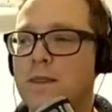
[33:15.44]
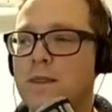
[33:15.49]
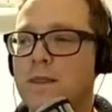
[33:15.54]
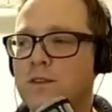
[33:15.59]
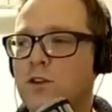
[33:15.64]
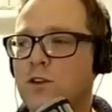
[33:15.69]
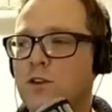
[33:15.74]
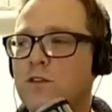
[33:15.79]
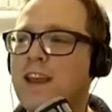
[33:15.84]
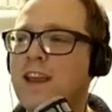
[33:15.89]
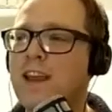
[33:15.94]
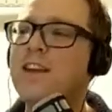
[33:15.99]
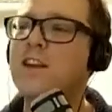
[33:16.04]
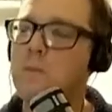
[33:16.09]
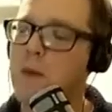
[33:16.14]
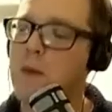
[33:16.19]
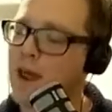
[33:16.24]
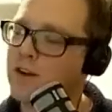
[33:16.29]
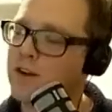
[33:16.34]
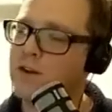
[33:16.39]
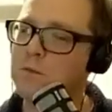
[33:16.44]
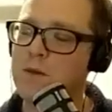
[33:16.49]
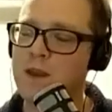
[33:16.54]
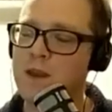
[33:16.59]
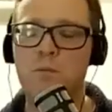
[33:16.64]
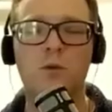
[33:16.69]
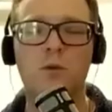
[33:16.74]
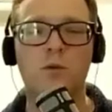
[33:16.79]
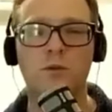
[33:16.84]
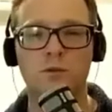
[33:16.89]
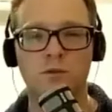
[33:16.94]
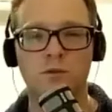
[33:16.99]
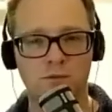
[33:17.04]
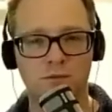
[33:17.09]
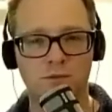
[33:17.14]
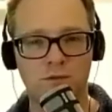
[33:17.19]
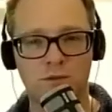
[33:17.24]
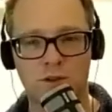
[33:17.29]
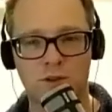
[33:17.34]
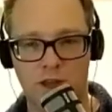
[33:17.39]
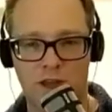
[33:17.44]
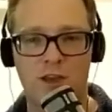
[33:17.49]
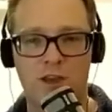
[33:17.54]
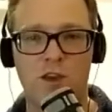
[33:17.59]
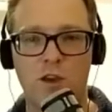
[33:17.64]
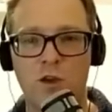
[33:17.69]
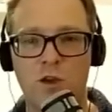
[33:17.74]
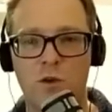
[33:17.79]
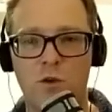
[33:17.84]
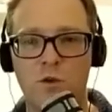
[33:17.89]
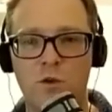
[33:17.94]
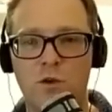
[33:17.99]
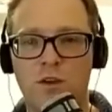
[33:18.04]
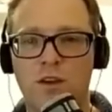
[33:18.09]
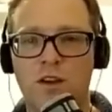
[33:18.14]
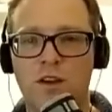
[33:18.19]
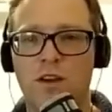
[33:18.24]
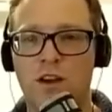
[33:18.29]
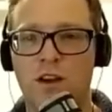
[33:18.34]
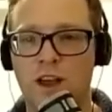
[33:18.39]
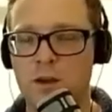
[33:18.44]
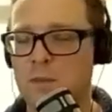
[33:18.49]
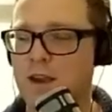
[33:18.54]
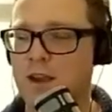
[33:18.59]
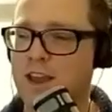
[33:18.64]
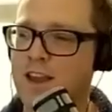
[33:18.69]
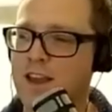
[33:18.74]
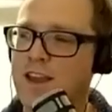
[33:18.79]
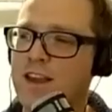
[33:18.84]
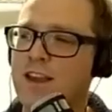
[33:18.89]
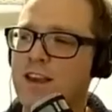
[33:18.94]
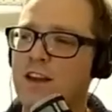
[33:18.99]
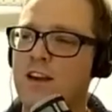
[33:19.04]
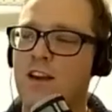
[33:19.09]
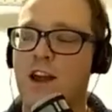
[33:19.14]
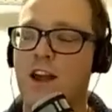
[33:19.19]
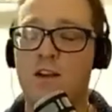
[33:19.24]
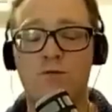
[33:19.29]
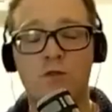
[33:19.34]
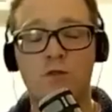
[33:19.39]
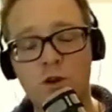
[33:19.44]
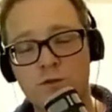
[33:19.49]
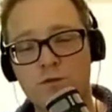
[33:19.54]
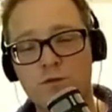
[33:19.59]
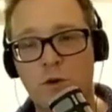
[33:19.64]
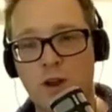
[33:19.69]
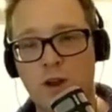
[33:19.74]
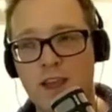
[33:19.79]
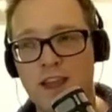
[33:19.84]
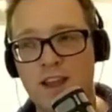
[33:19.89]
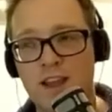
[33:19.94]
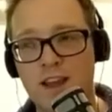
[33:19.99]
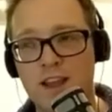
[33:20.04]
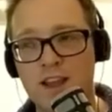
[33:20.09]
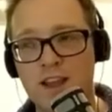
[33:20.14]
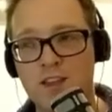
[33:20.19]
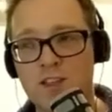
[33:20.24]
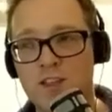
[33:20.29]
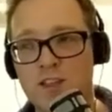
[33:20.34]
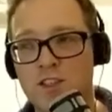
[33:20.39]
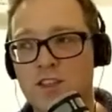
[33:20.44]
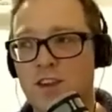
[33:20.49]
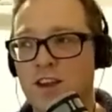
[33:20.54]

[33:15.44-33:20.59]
sort of independent people like you, like me, like Rock and Roll English,